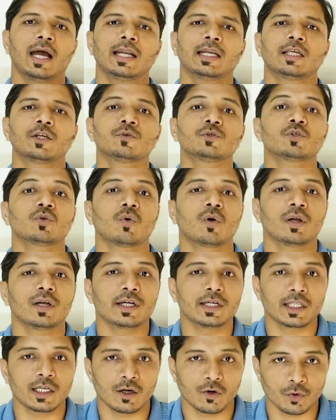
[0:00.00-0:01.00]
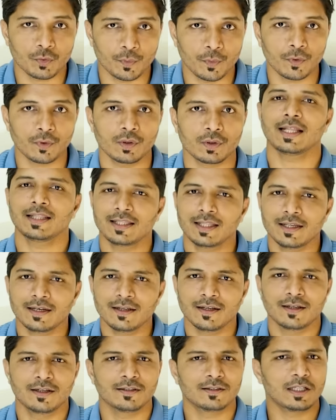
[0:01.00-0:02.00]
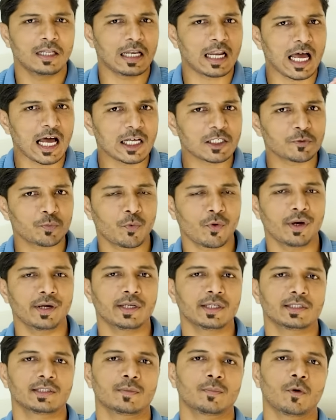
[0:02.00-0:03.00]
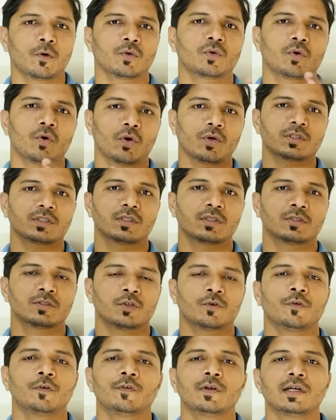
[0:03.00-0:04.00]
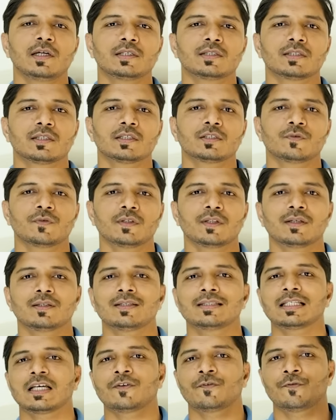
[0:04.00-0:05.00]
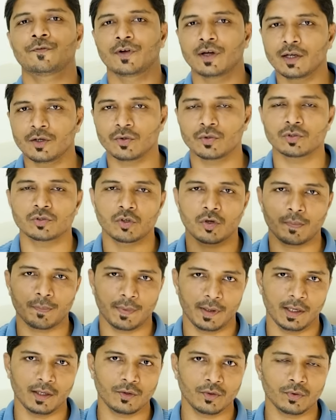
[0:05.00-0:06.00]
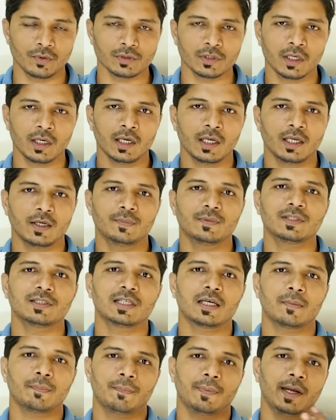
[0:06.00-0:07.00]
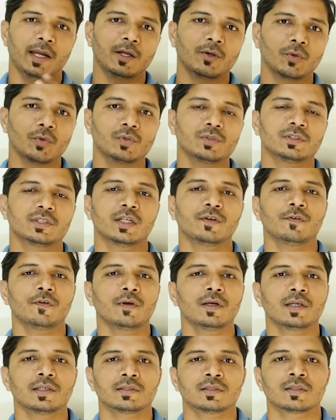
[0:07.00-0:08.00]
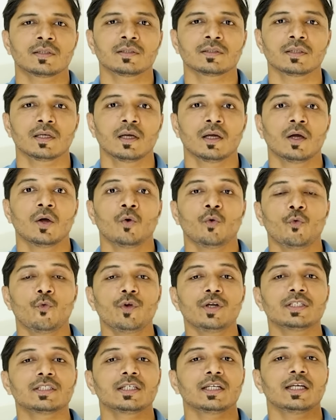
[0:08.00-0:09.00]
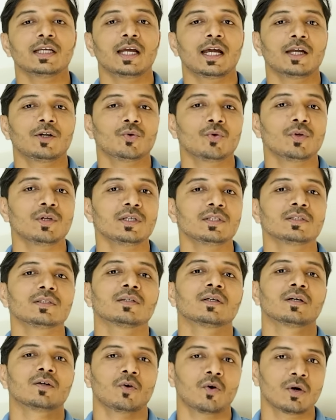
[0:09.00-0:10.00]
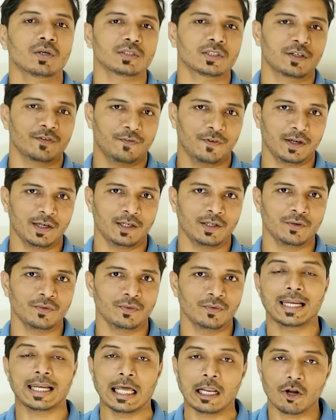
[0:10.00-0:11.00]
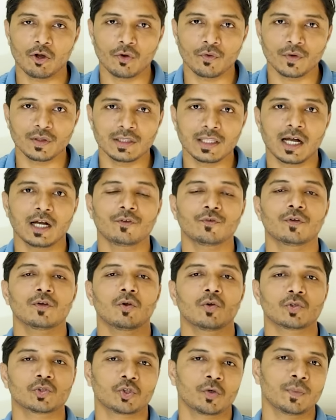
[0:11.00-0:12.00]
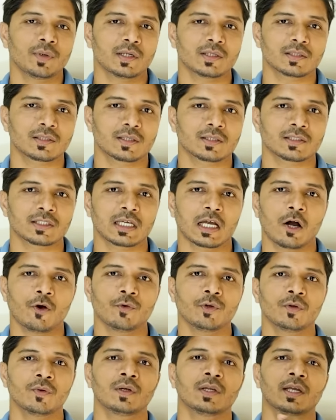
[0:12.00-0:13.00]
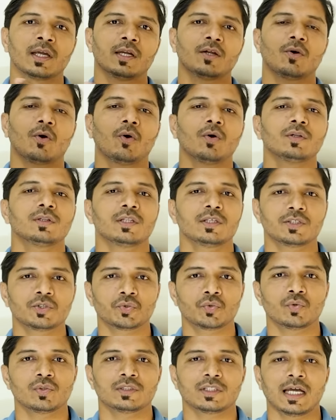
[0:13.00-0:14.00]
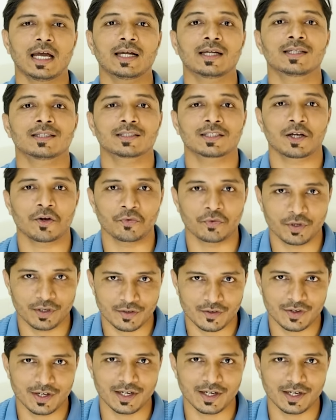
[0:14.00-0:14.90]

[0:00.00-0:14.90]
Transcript: and gives quality output. And then the last point is about cost, so we will discuss whether these are free tools or paid tools. If these are paid tools, then we will discuss which AI tool is cost effective, and along with that we will also be discussing how you will get all these tools at discounted